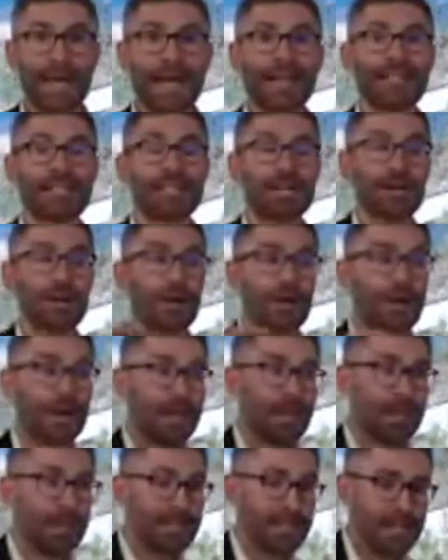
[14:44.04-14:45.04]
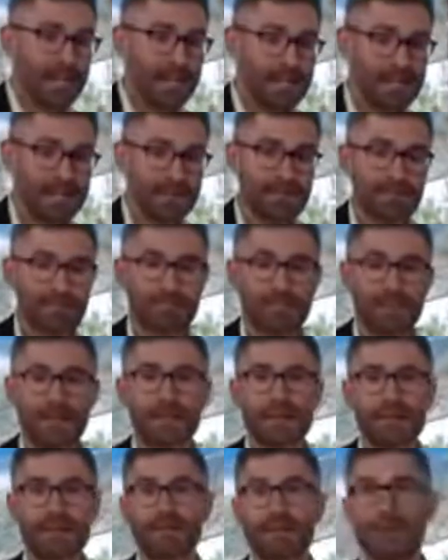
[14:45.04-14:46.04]
And this has
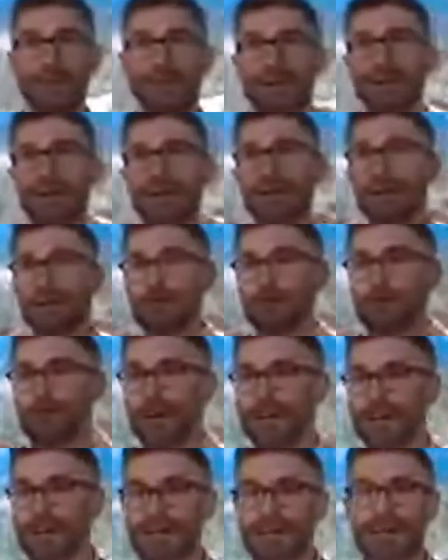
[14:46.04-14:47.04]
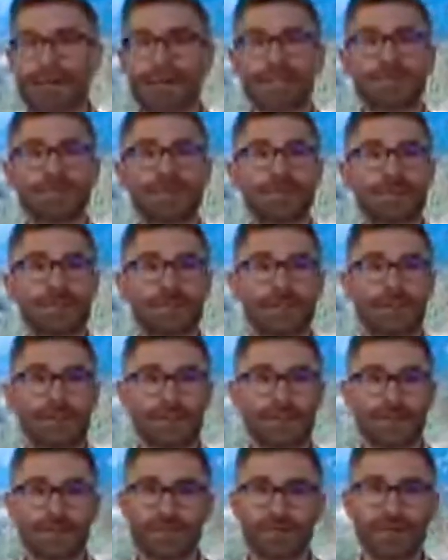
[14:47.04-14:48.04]
been recognized by
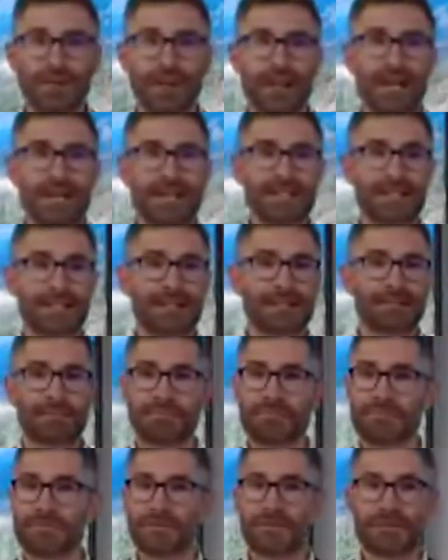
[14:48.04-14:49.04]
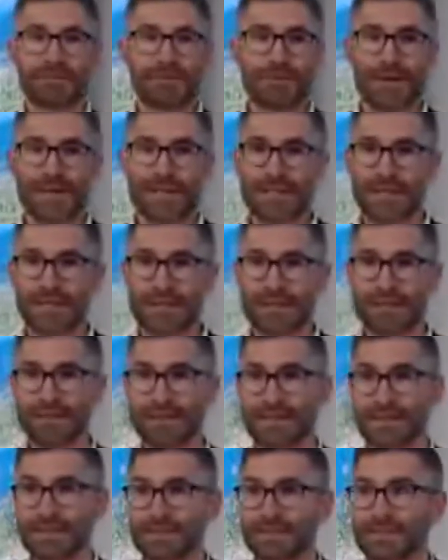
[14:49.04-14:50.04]
researchers for the last 20
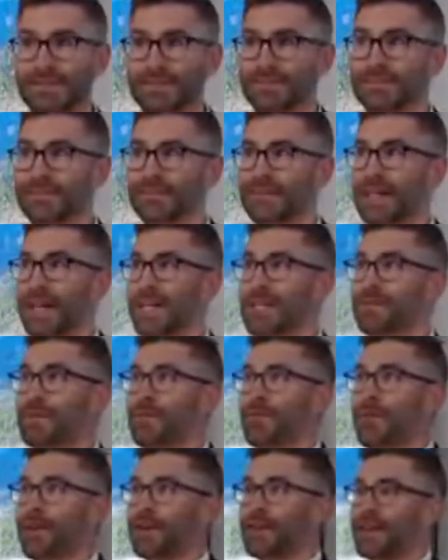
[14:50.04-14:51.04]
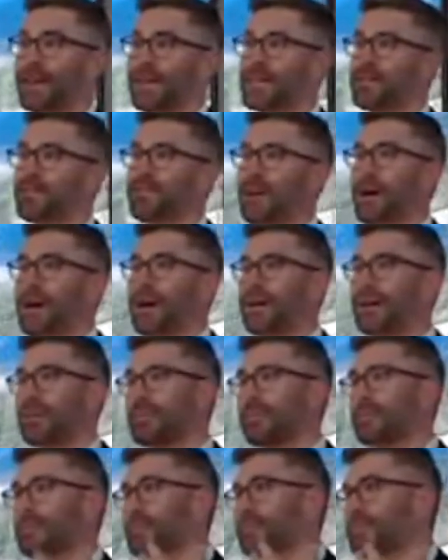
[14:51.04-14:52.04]
years. It has been recognized
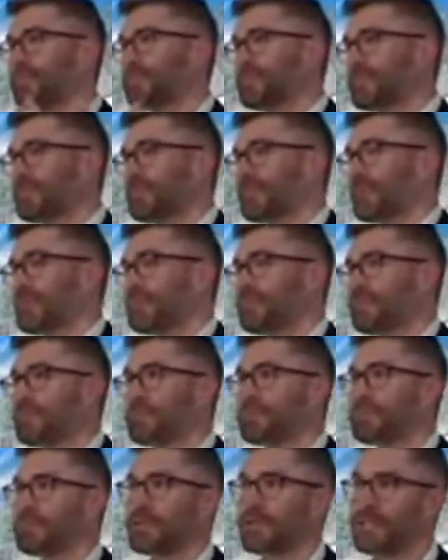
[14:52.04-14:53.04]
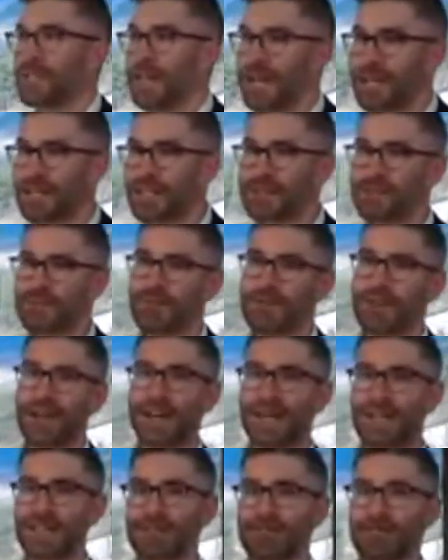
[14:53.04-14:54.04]
by states for the
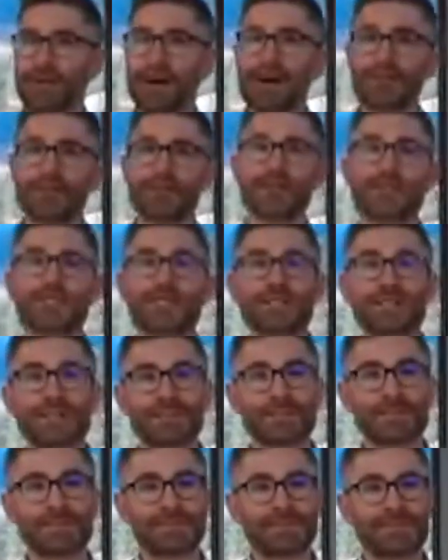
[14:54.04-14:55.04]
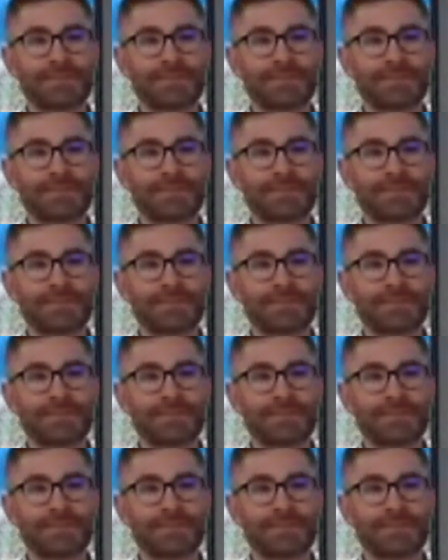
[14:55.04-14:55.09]
last 5 years.